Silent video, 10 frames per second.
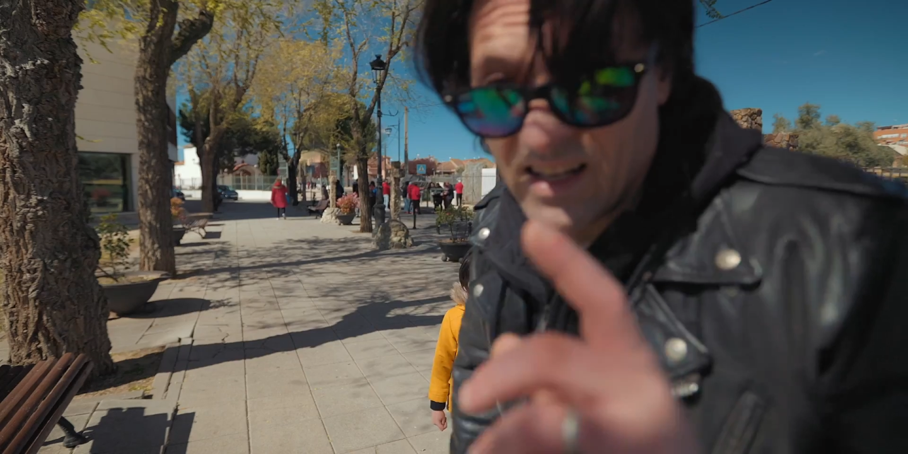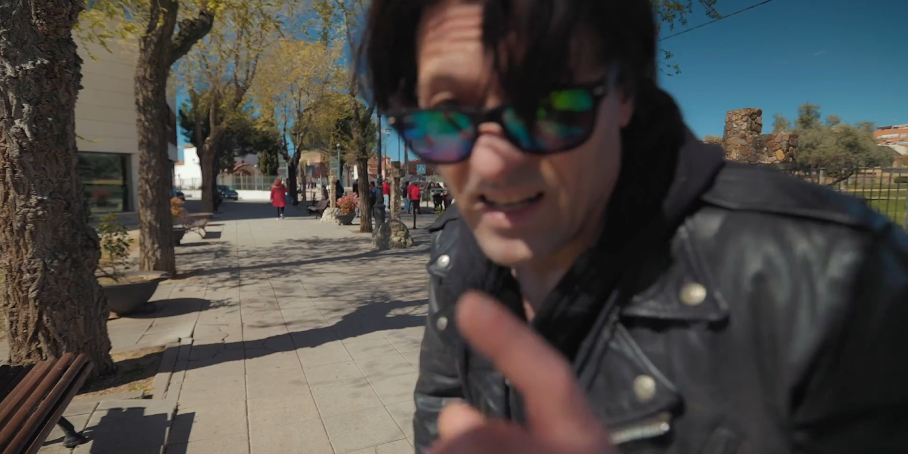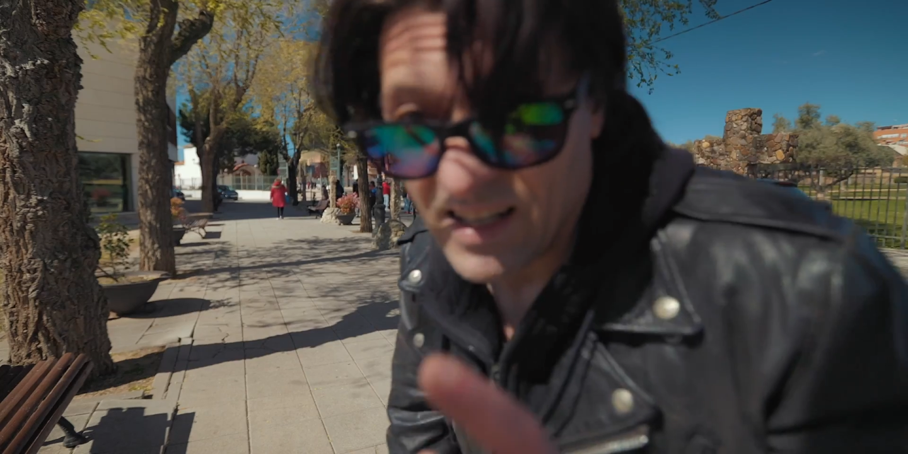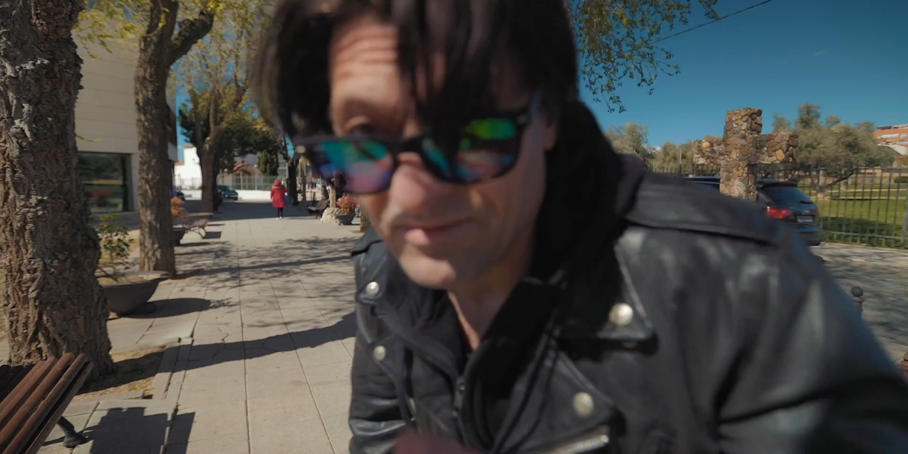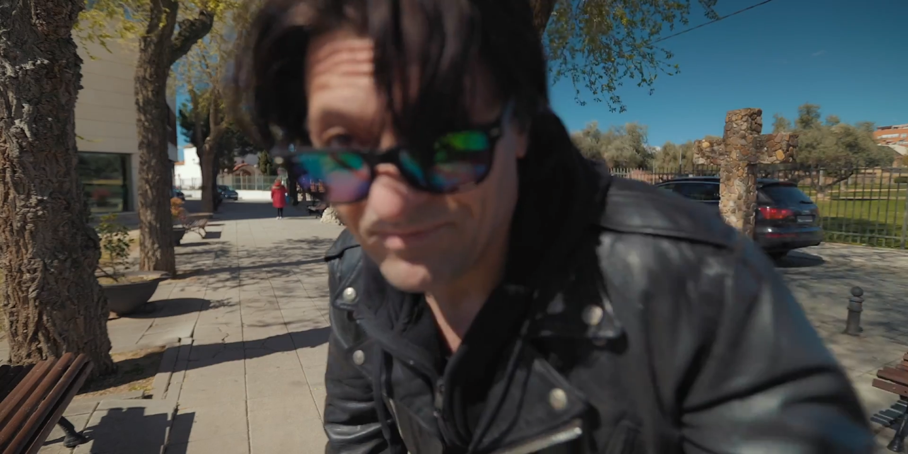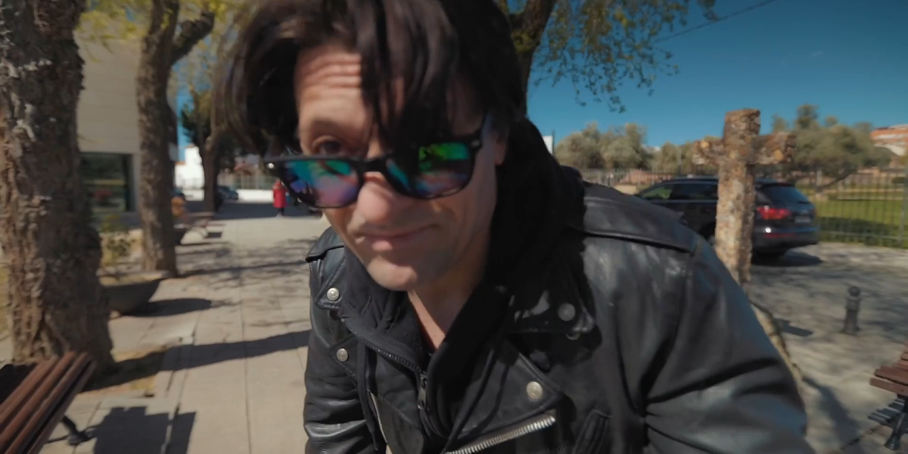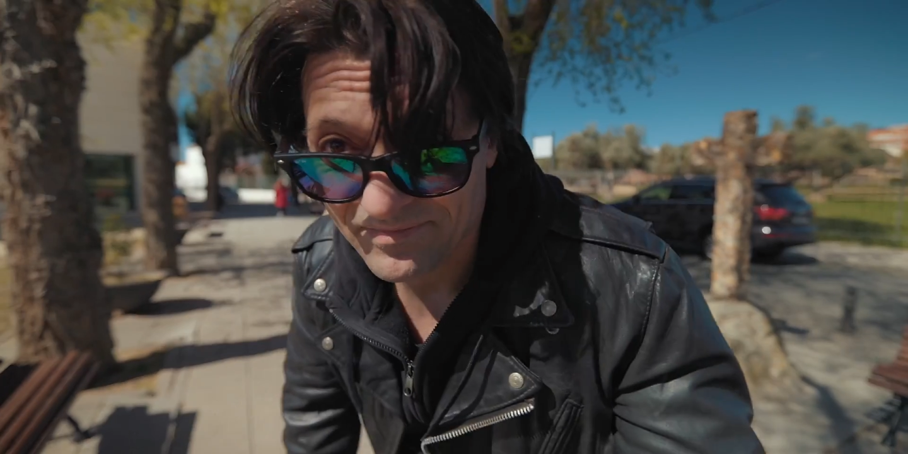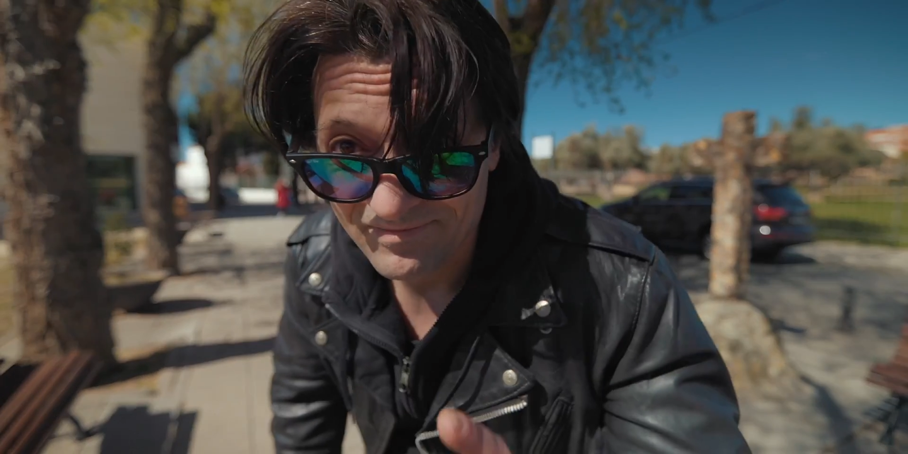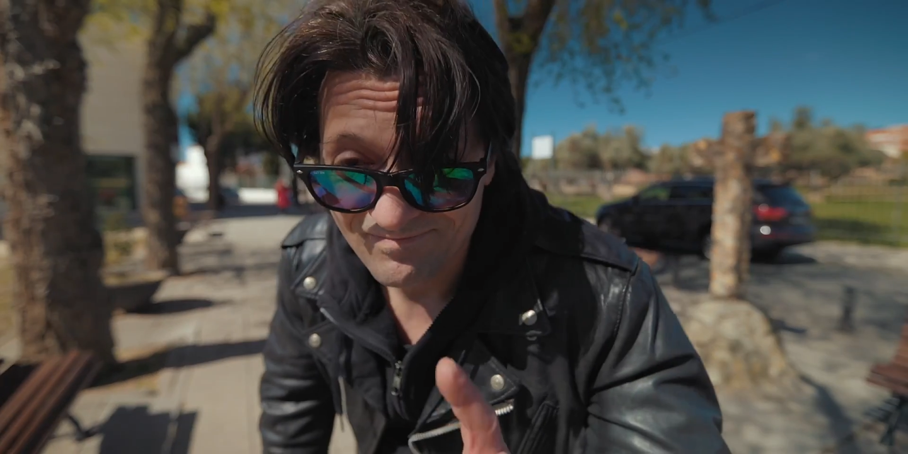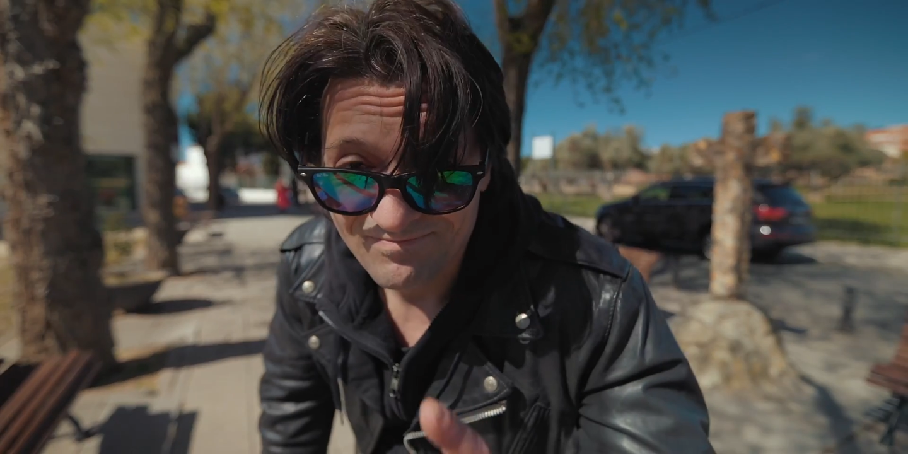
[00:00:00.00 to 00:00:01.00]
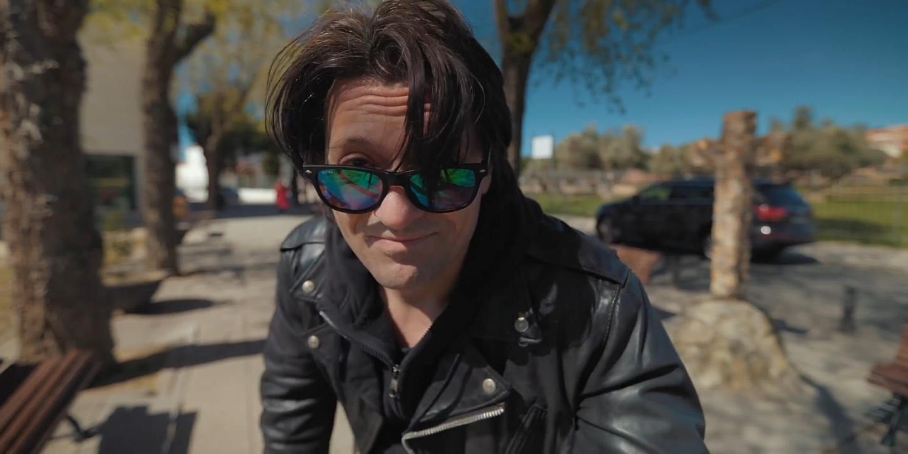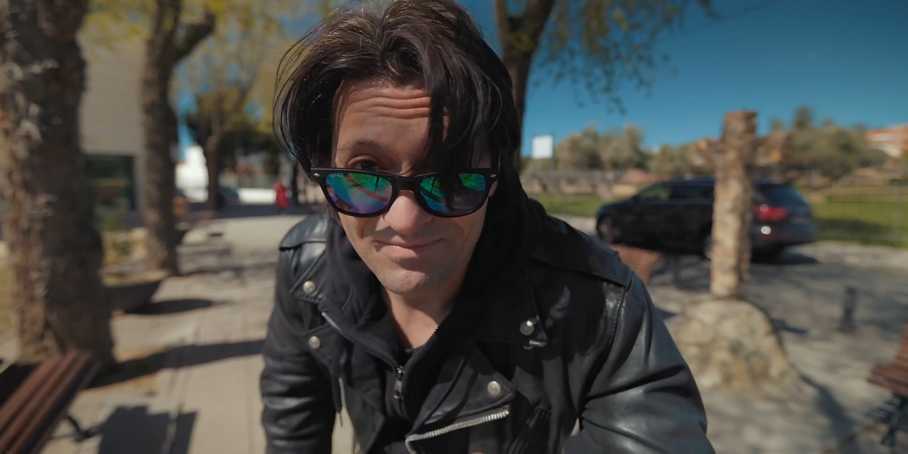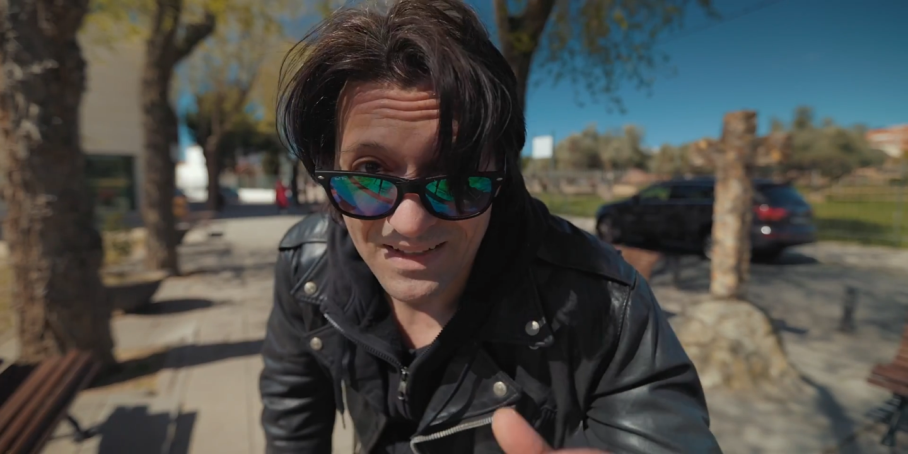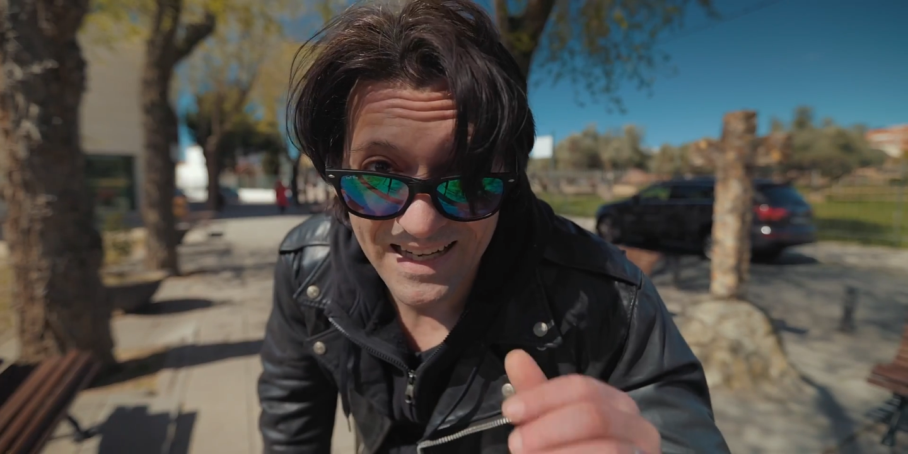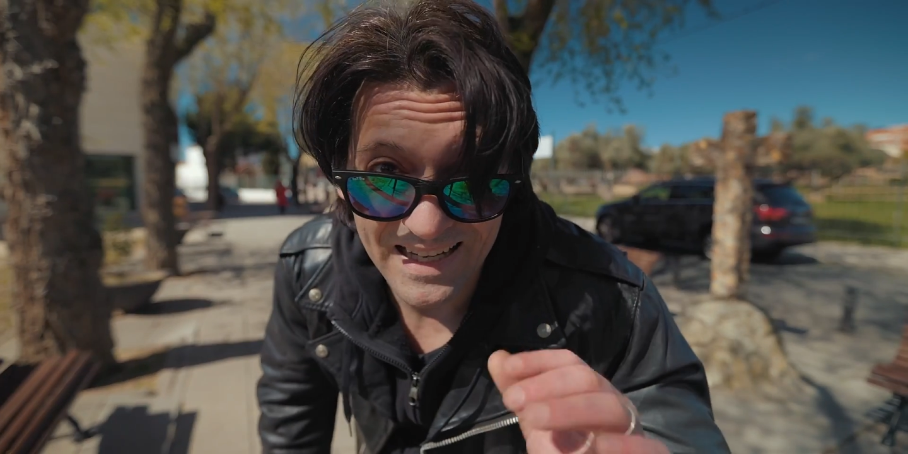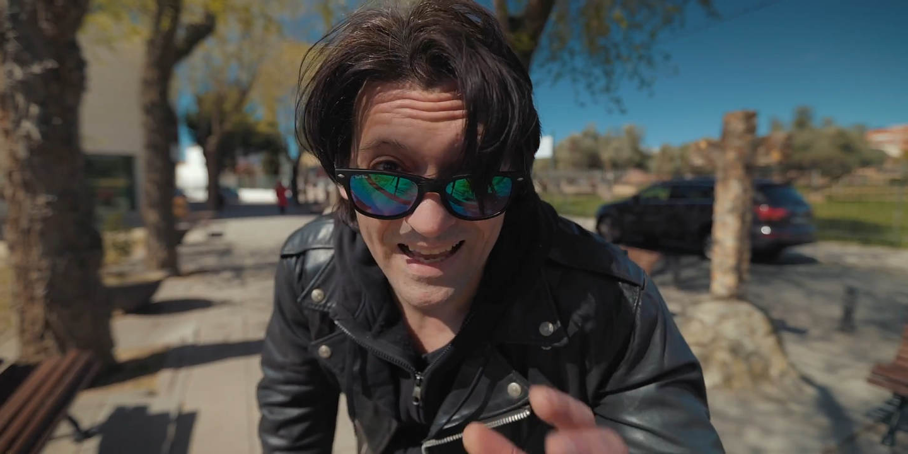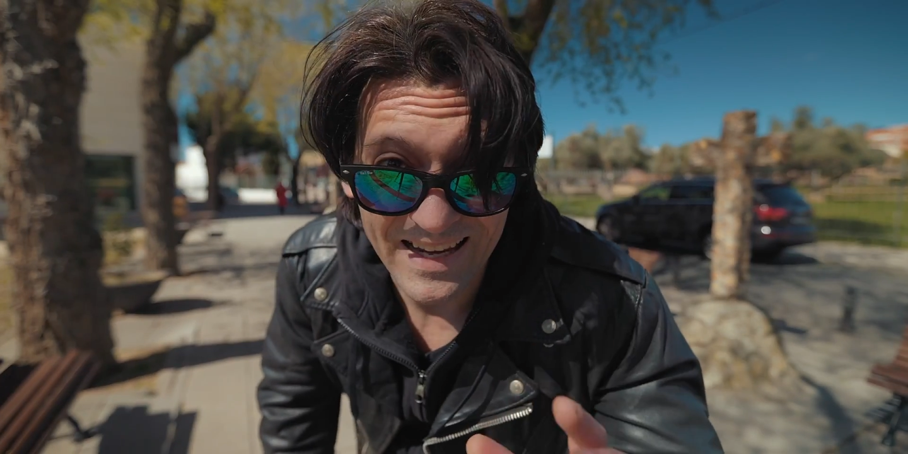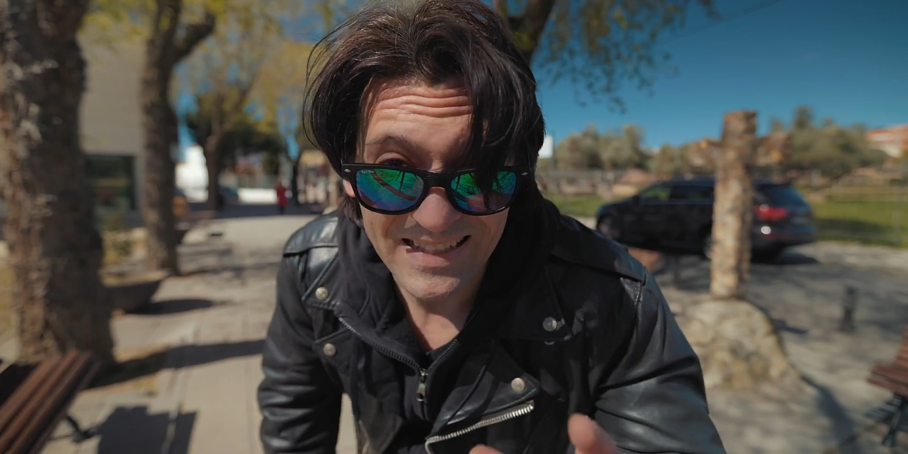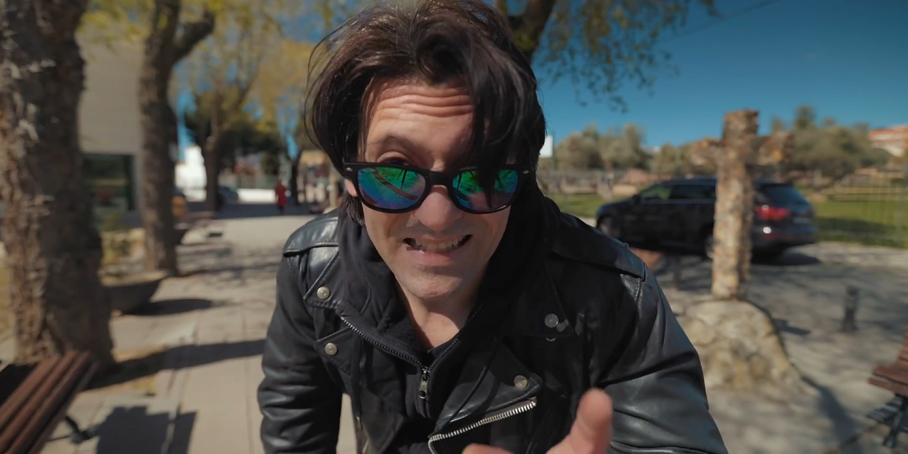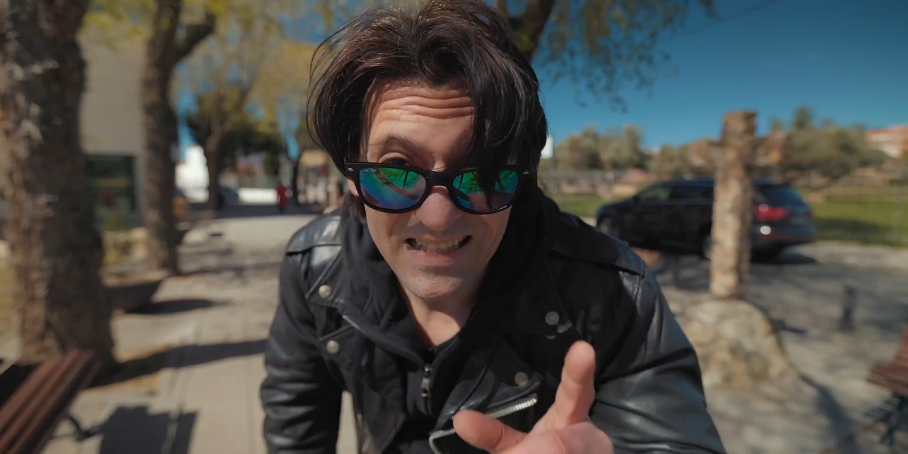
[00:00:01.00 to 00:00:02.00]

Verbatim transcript: Uh, my client